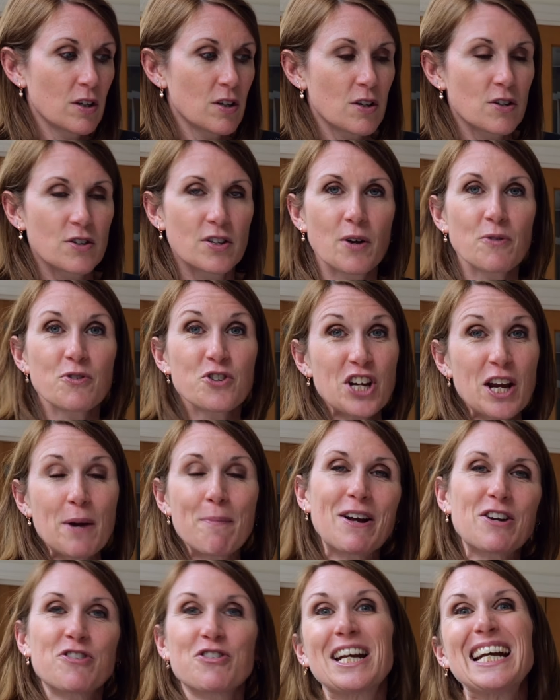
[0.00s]
So
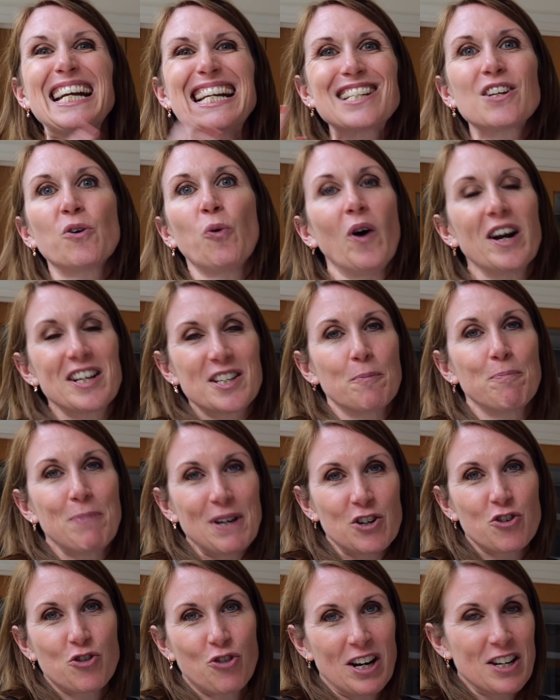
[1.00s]
geometric is quite a
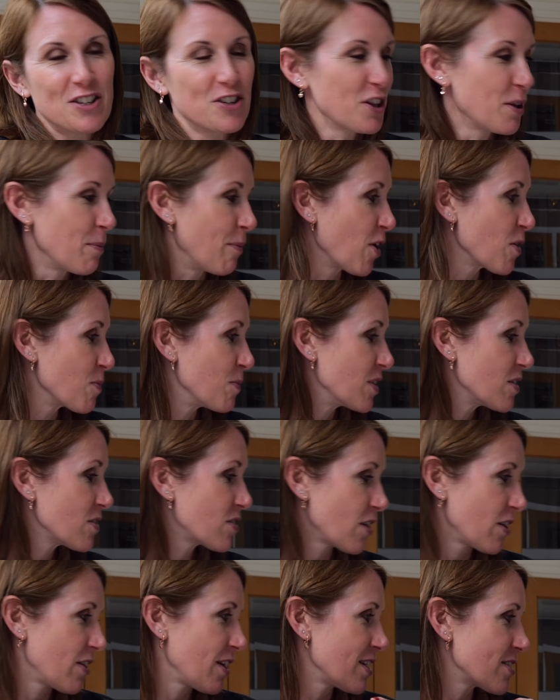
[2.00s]
big trend at the moment.
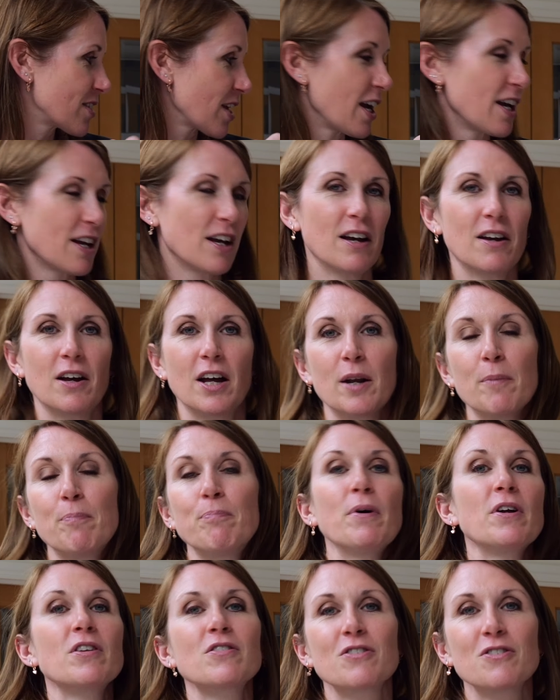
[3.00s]
So there's an
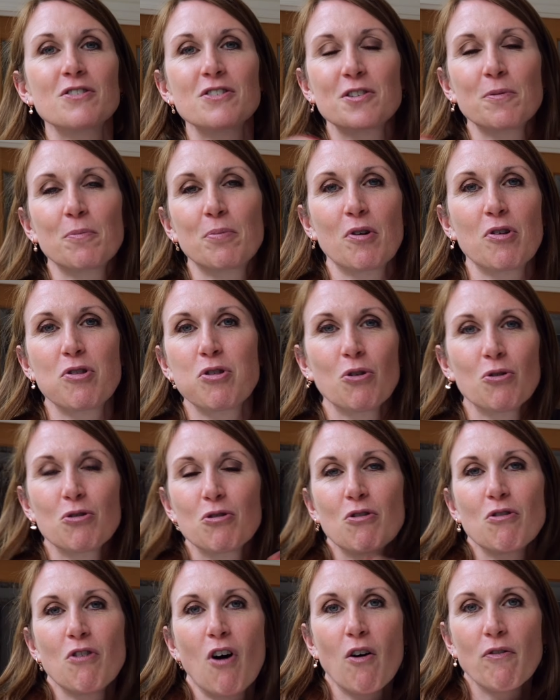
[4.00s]
abundance and
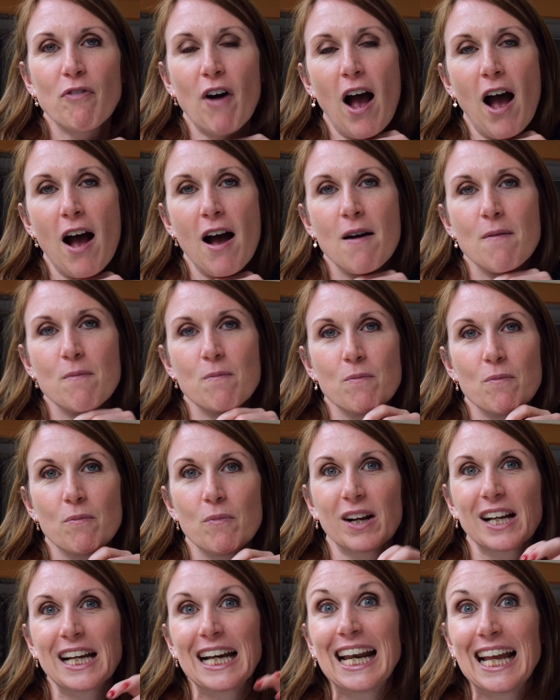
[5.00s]
plethora of
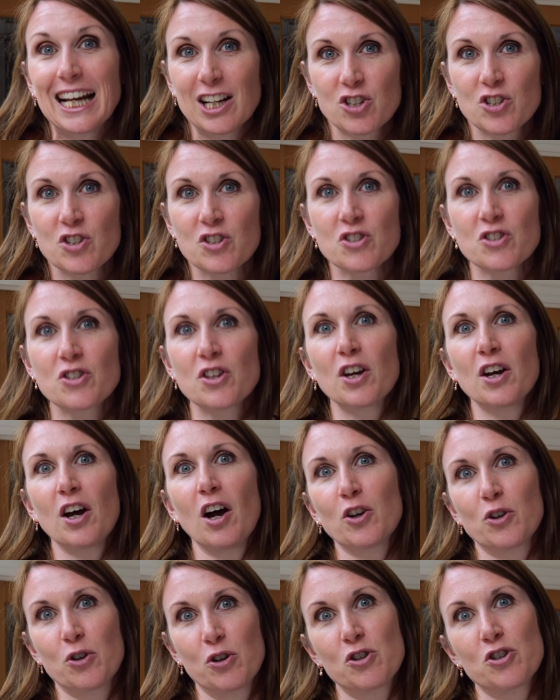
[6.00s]
collections that I
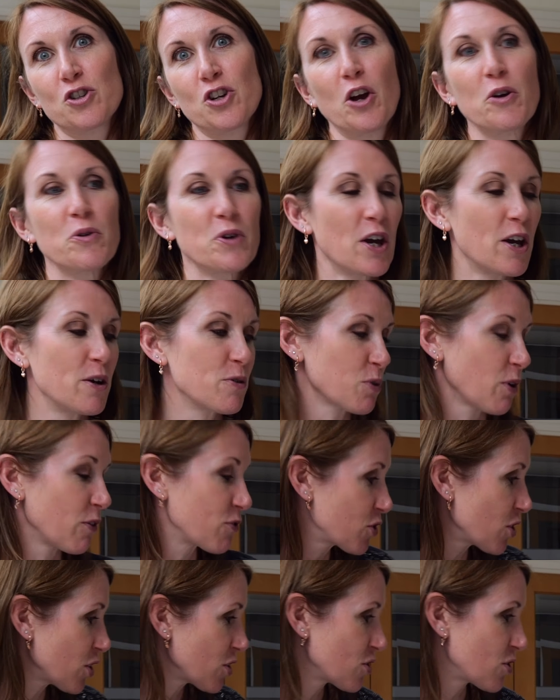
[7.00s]
could show you. So I've
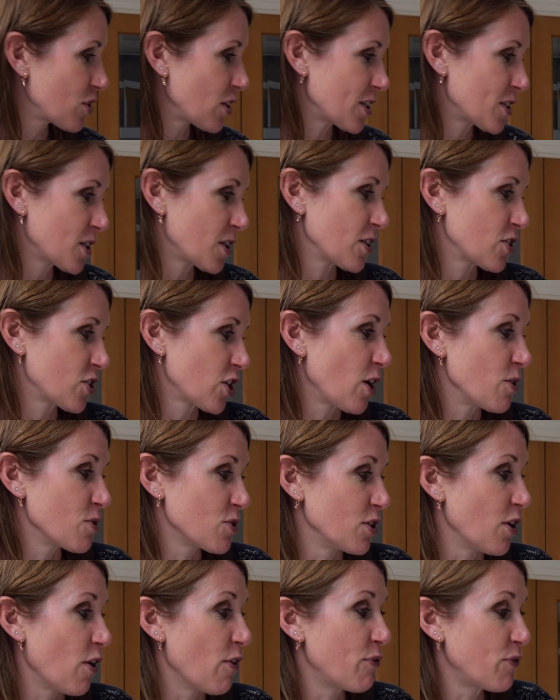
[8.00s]
just
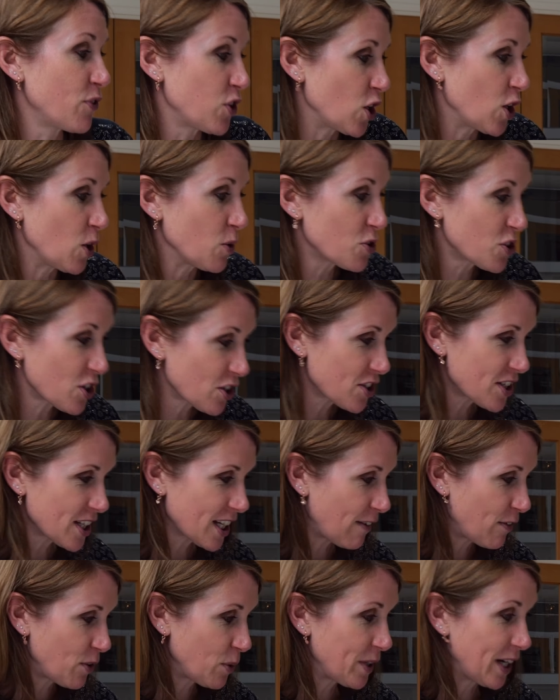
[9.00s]
chosen a few just to
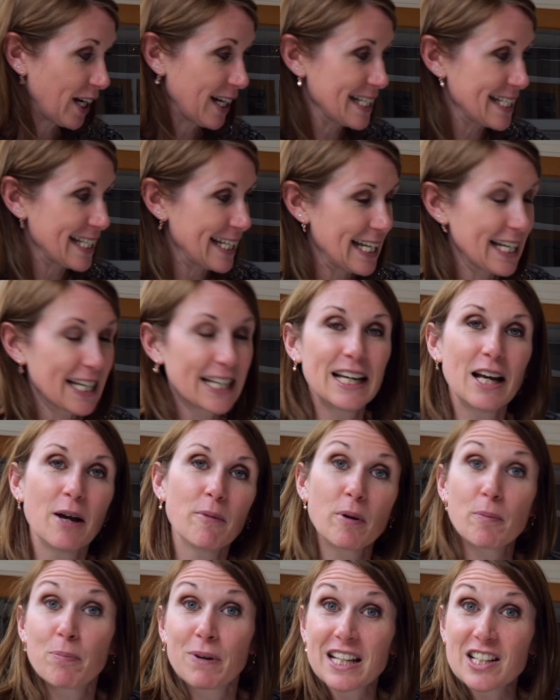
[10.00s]
give you an idea,
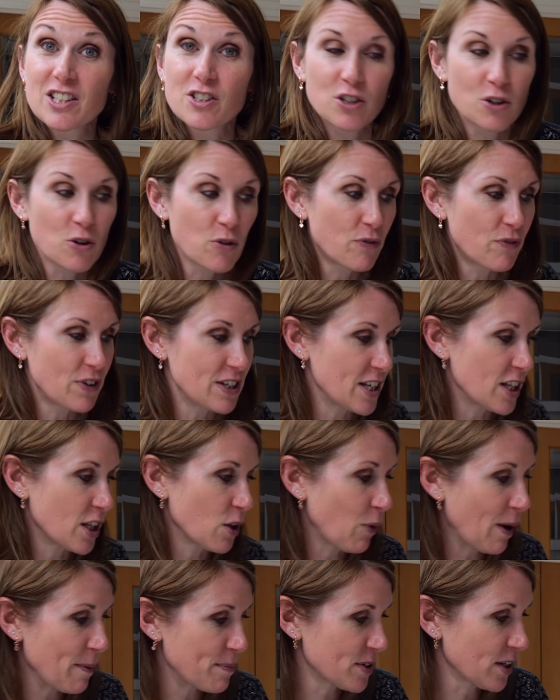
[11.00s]
but please do visit the
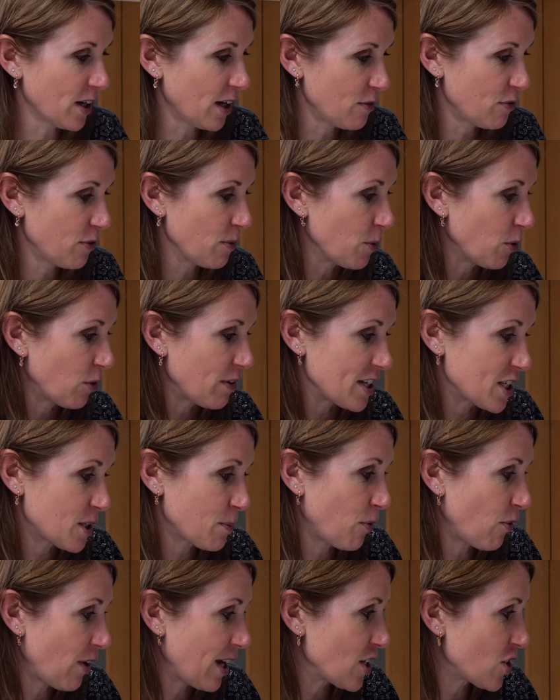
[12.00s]
website for more
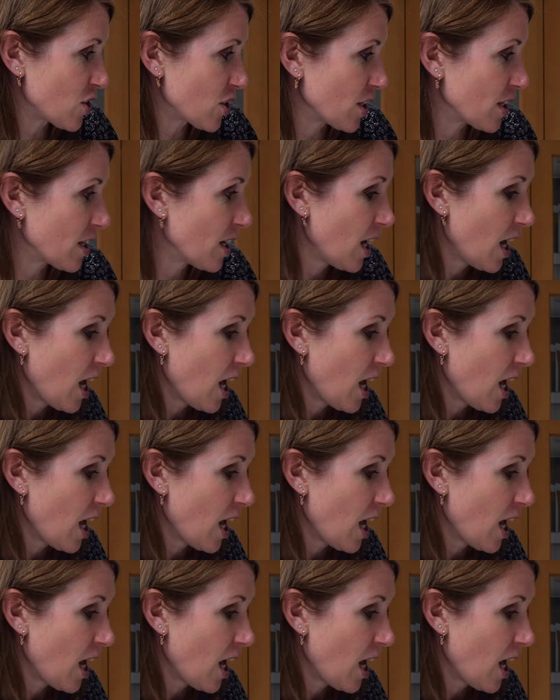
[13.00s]
inspiration.